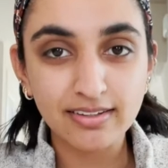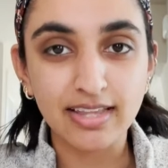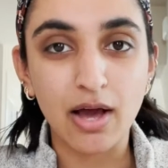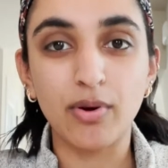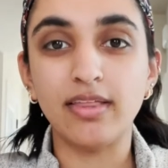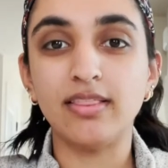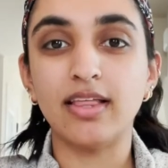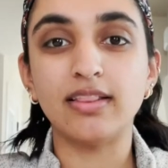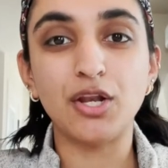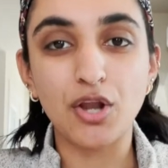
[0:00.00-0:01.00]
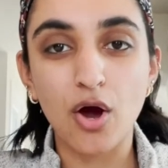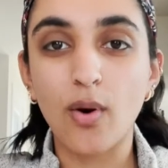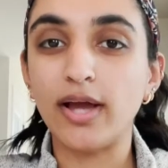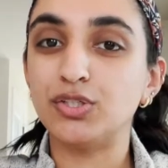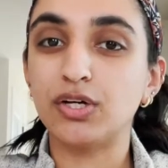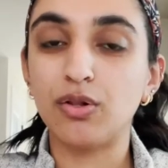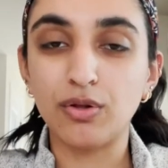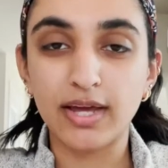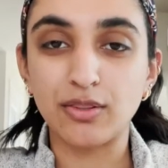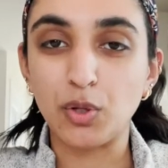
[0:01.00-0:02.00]
That way that they know I took a look
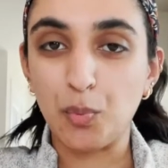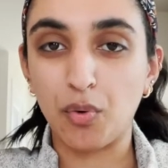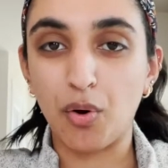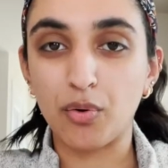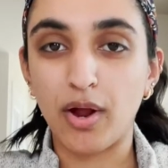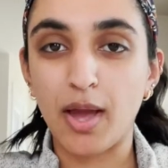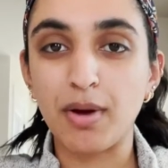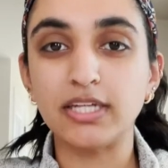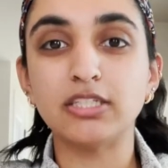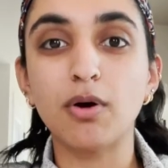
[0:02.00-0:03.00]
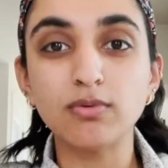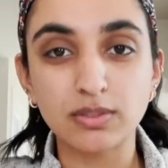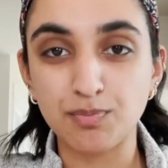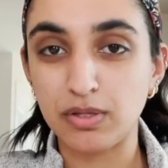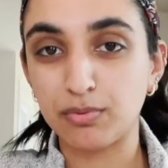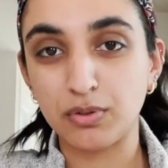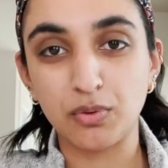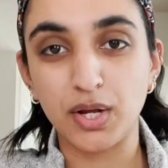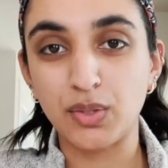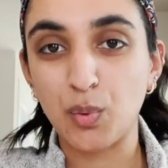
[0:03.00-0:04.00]
at their program, I spoke to people who are
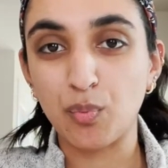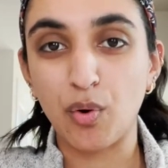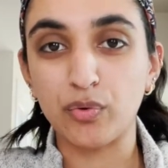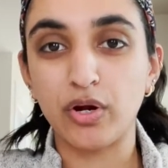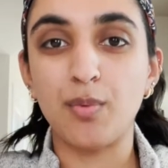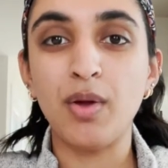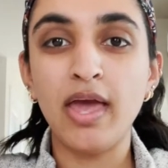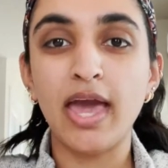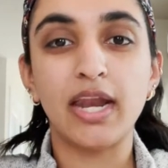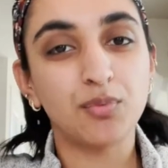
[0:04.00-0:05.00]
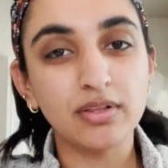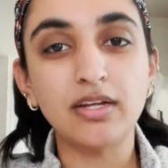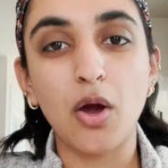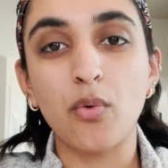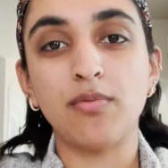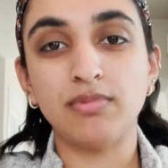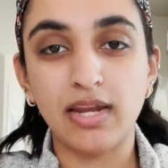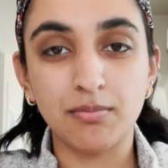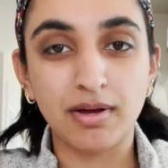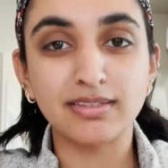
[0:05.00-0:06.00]
in their program, and I really know what I'm
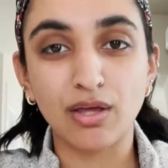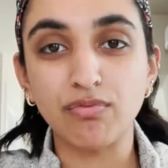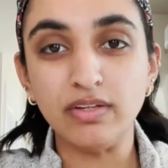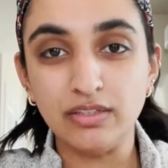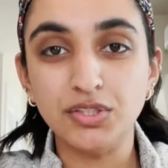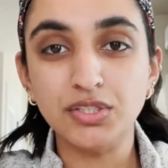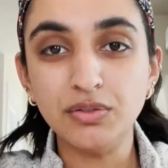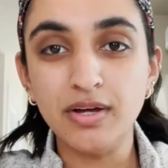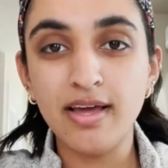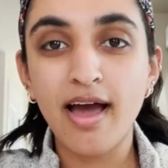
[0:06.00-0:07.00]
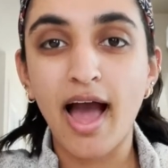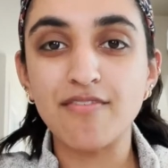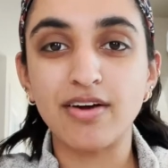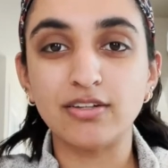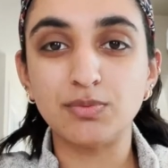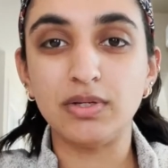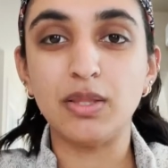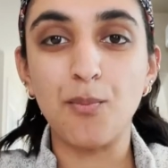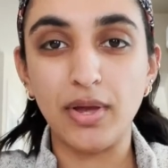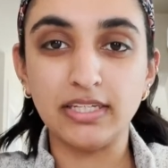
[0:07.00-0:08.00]
getting myself into, I found to be the
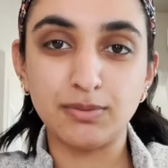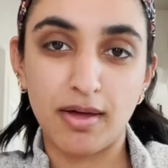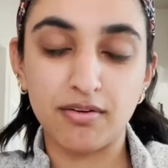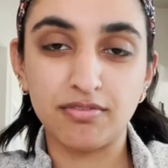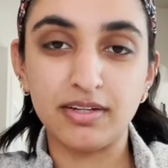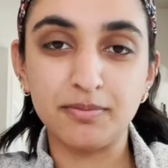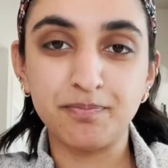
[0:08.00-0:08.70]
biggest benefit.